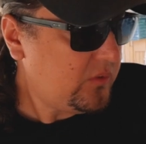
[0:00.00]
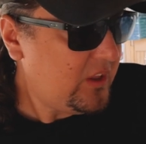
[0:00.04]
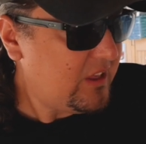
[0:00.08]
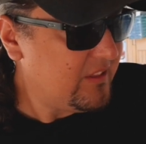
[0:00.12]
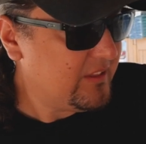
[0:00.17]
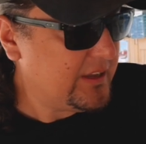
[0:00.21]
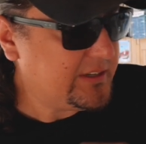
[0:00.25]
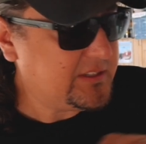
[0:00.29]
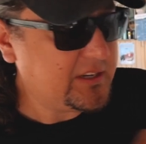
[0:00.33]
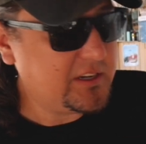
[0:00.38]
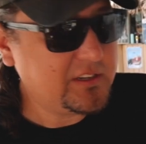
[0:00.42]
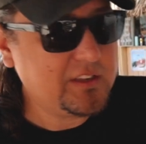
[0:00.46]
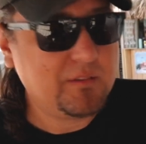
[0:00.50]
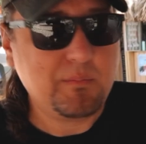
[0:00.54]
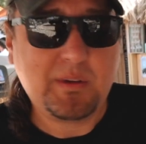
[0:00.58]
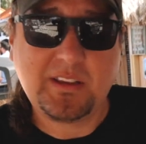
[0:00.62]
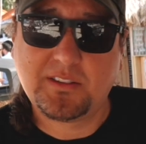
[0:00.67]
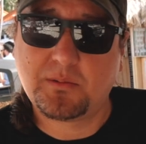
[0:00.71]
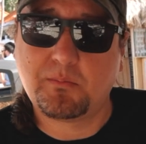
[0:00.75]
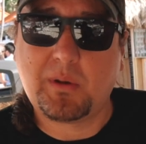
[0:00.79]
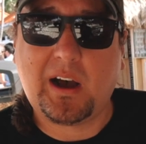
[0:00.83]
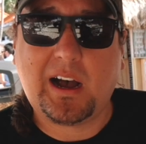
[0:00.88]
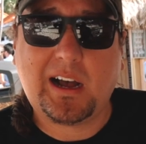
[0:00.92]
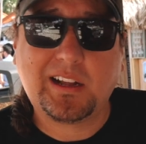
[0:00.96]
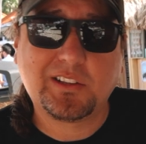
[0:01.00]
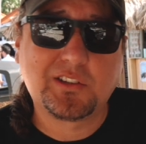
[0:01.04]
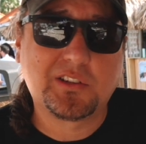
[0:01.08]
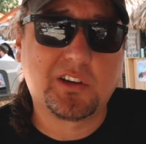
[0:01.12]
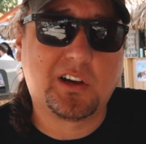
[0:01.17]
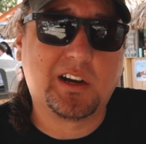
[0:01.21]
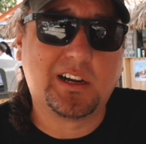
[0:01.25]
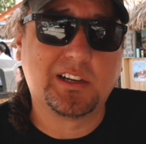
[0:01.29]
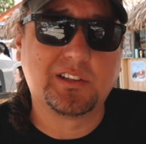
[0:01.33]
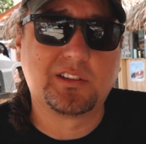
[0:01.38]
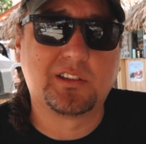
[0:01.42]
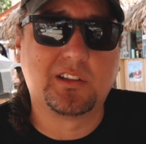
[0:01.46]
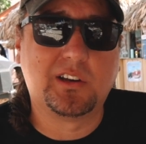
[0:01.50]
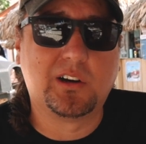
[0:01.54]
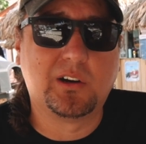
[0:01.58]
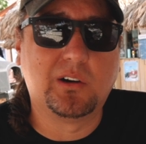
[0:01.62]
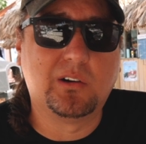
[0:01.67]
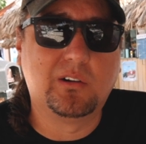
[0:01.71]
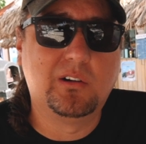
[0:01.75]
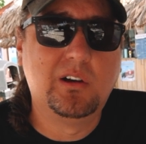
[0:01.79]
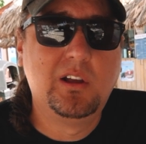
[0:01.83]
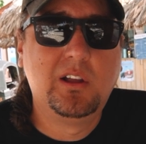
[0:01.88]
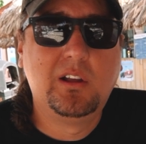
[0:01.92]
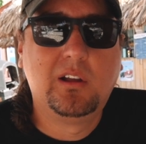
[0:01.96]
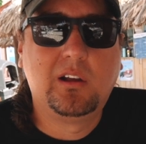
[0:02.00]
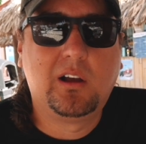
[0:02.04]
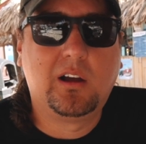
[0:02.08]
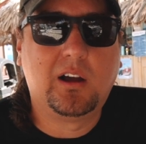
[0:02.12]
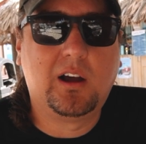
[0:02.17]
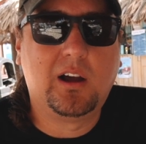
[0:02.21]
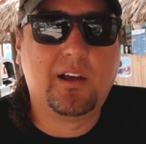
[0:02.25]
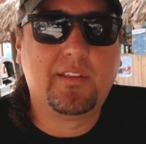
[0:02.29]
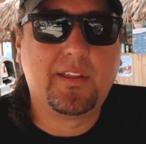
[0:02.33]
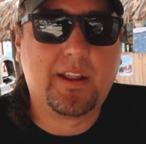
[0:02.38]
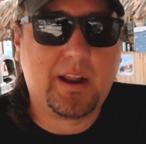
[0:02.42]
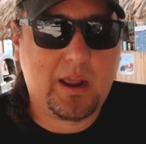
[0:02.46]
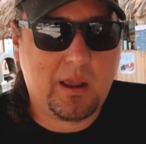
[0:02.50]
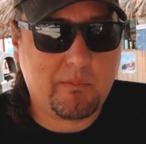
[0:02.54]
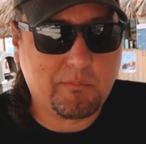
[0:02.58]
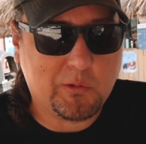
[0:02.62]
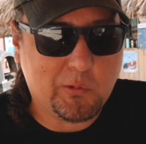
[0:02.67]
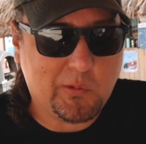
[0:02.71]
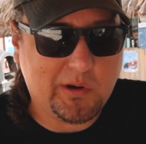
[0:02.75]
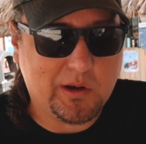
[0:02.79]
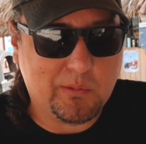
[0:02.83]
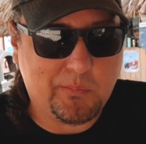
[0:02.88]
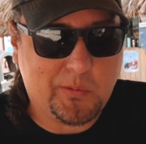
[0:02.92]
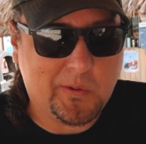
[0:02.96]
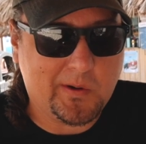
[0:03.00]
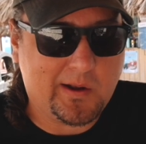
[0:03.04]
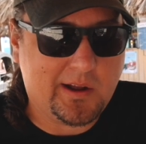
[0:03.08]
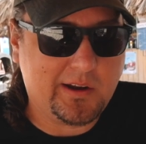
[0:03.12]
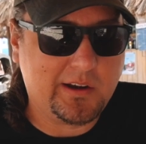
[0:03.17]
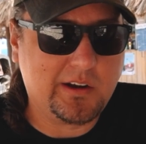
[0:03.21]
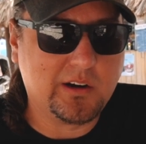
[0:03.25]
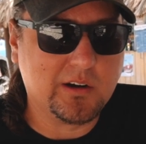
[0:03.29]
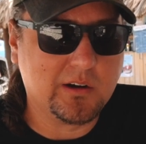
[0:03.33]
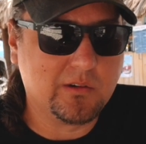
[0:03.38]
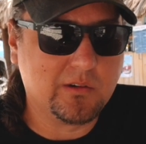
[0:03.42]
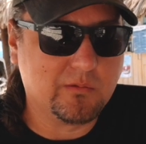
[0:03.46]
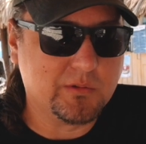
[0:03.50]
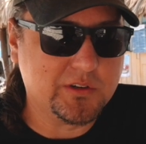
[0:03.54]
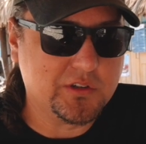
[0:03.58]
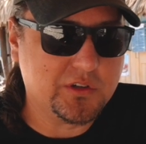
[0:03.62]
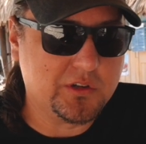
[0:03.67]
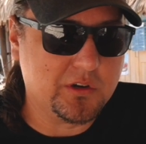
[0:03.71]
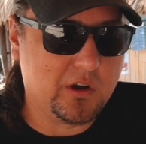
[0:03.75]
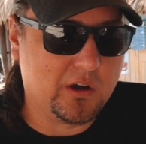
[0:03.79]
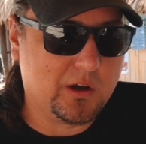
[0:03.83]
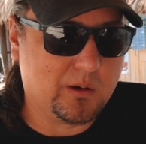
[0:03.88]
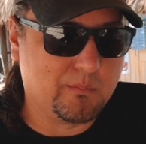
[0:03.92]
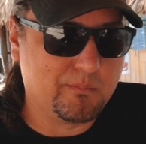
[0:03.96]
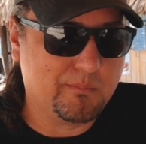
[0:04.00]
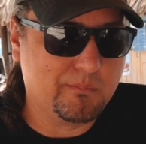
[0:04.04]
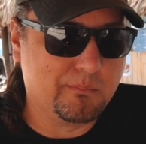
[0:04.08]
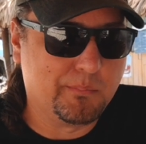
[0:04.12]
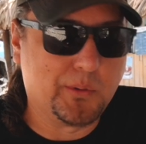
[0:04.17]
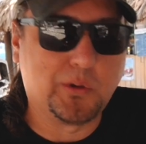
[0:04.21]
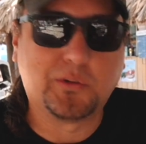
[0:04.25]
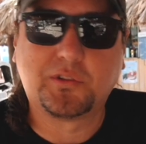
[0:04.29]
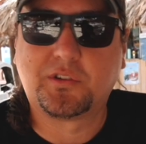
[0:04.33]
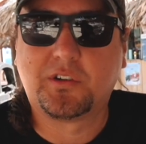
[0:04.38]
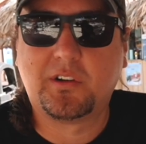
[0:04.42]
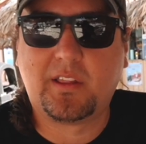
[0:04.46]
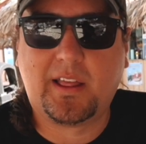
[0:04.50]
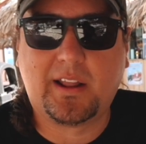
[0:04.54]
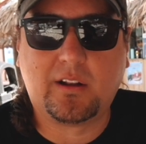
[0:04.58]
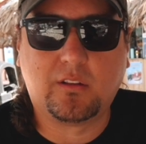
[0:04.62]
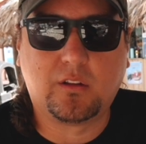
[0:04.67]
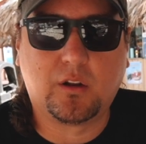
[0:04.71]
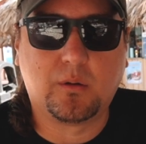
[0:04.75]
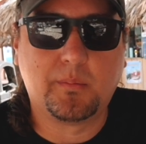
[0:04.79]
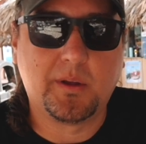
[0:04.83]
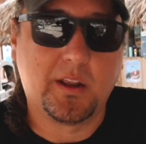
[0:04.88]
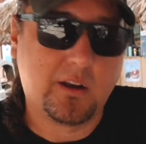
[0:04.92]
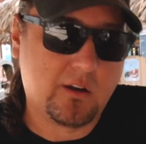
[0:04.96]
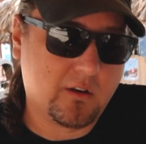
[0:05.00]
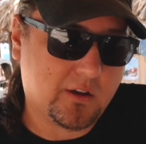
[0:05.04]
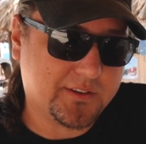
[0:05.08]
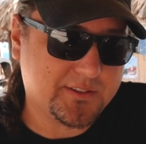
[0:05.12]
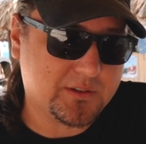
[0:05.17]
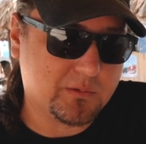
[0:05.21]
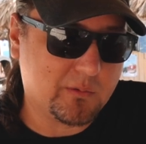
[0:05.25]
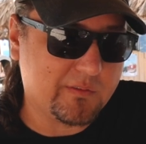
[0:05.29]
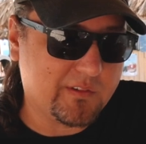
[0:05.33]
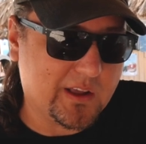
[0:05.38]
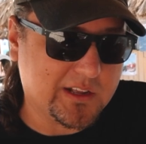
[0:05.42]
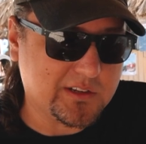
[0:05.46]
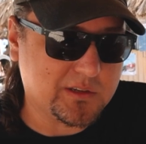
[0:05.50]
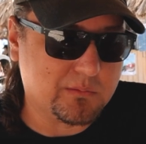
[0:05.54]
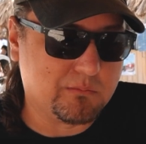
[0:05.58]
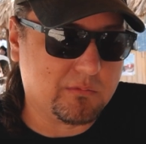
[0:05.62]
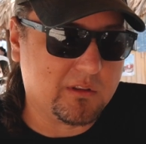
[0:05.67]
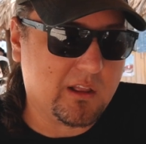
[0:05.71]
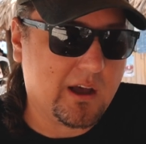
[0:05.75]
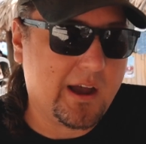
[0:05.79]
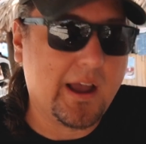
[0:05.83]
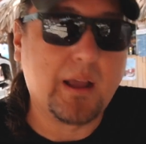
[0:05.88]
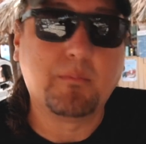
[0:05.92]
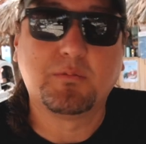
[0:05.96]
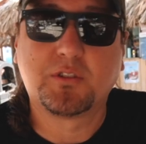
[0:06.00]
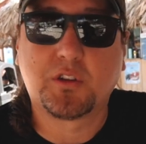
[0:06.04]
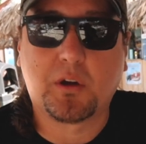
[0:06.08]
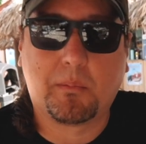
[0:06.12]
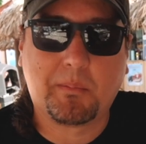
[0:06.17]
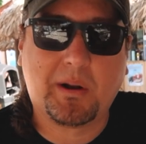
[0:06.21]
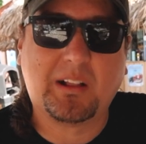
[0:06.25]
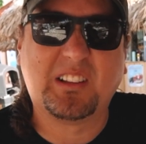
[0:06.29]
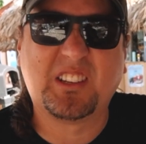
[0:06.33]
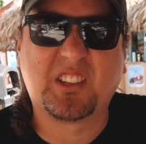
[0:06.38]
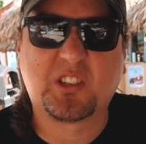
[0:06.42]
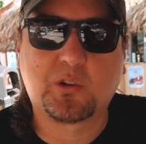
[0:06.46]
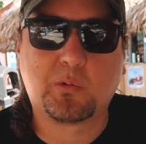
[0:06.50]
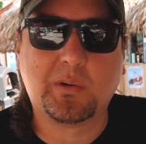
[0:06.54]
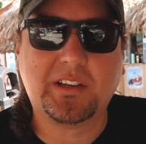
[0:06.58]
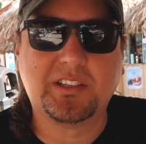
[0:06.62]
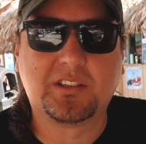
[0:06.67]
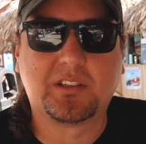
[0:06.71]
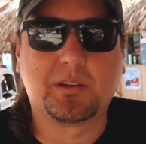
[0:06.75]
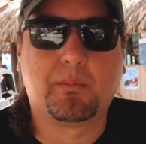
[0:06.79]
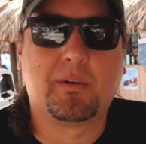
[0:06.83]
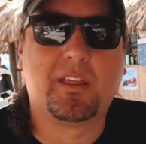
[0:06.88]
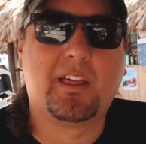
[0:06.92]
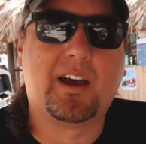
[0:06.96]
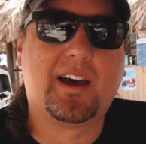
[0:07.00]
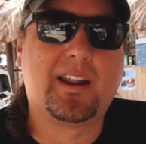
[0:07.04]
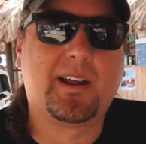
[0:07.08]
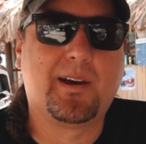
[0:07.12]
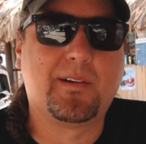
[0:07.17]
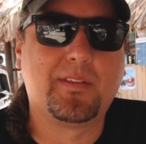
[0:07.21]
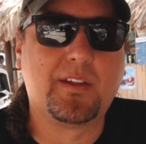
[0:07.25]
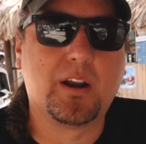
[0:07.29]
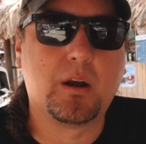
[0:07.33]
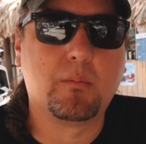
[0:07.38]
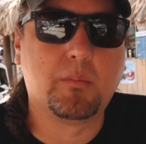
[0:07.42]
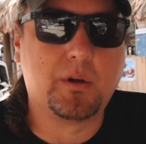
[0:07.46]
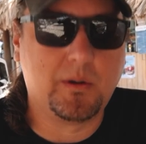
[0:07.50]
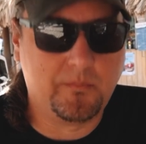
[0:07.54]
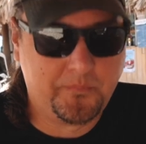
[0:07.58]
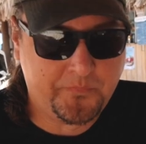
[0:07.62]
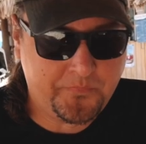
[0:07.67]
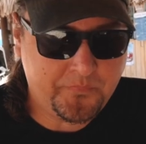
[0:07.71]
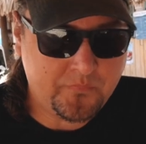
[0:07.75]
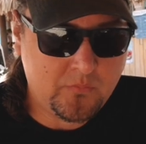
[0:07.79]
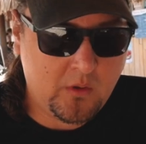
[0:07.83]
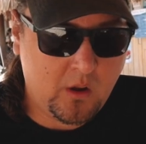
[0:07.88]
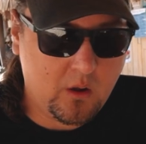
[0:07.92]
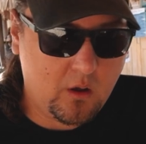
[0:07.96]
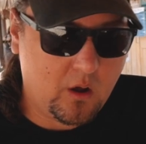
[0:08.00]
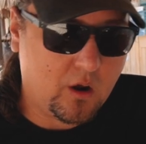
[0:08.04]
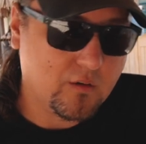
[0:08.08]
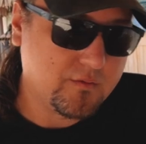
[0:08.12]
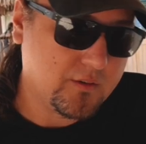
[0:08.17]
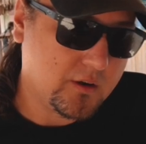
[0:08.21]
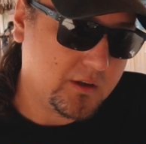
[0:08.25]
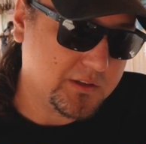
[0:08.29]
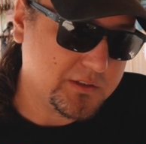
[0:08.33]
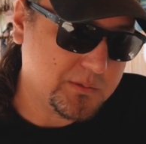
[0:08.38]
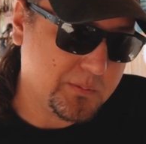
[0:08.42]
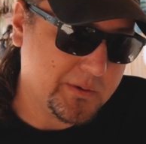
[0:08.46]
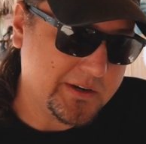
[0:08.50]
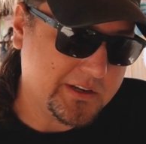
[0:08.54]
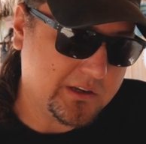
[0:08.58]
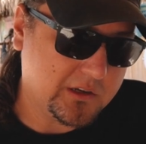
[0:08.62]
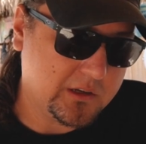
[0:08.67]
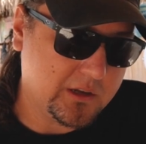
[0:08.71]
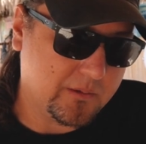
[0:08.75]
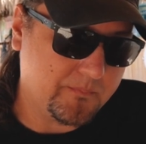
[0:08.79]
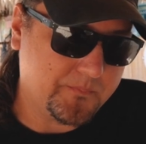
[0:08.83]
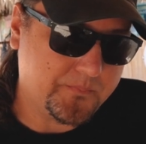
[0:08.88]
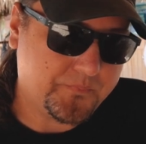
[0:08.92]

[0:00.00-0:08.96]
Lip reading: They did give me some hot sauce though, that I am going to put on here, which should help bolster that a little bit. And also we've got some lime, so I'll probably squeeze some of that on there. But overall, it's pretty good.